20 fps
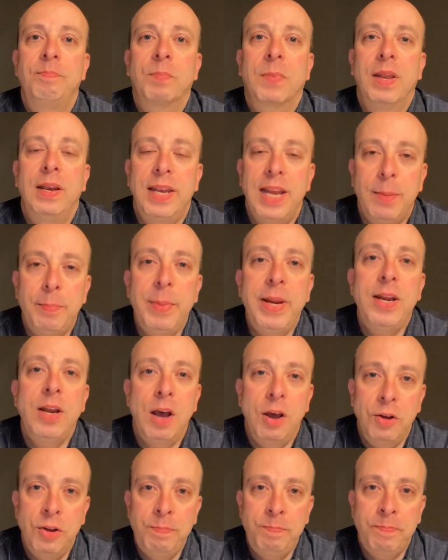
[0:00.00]
let me
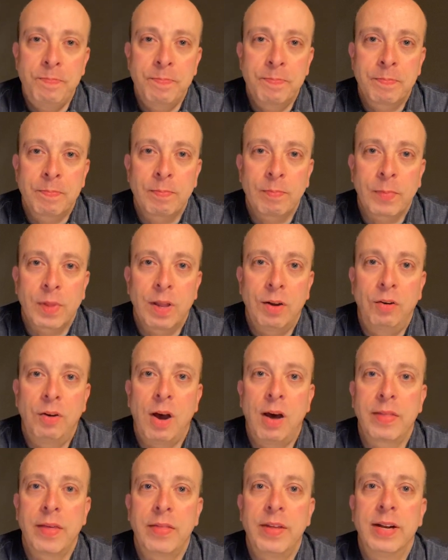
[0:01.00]
know,
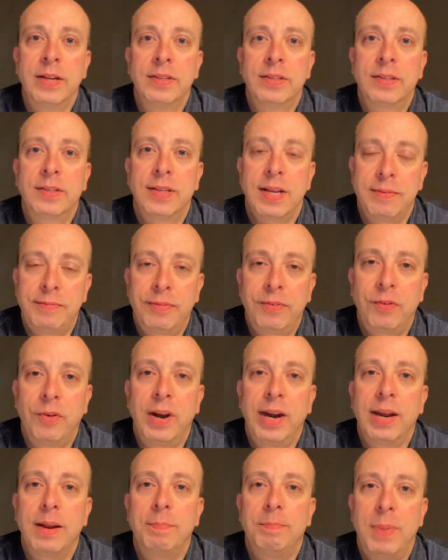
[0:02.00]
rather than
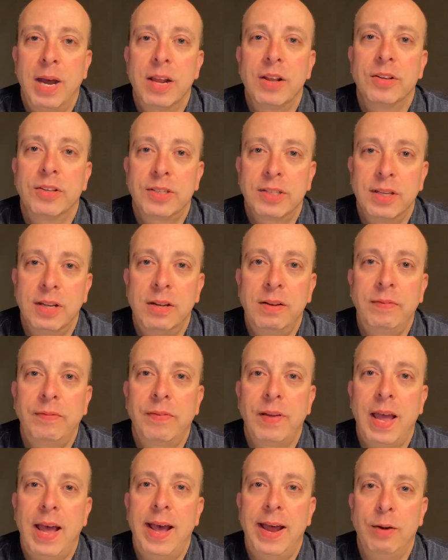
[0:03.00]
suffering by yourself,
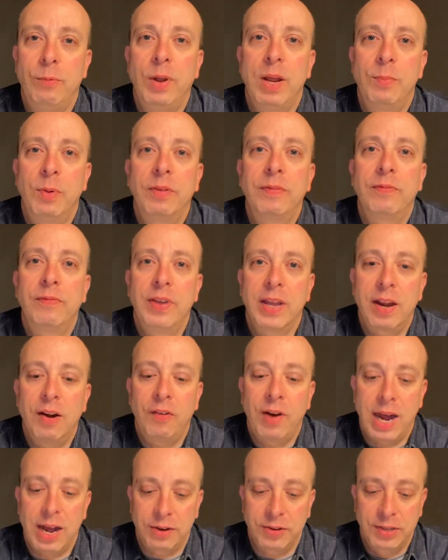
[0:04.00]
and we will
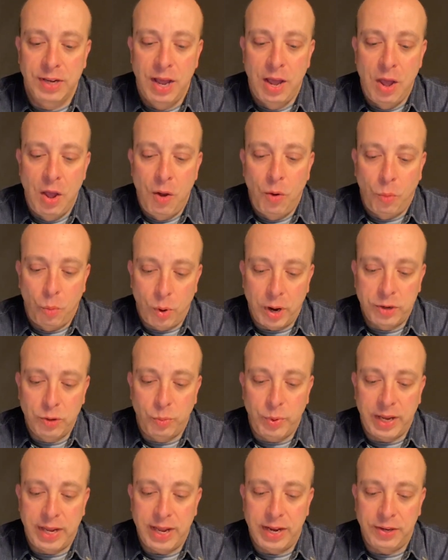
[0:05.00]
figure out what
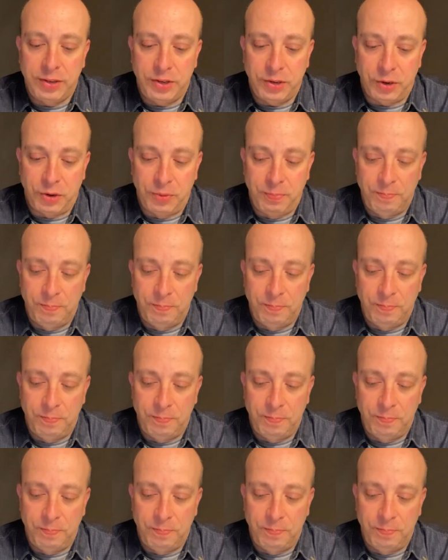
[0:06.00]
we can do.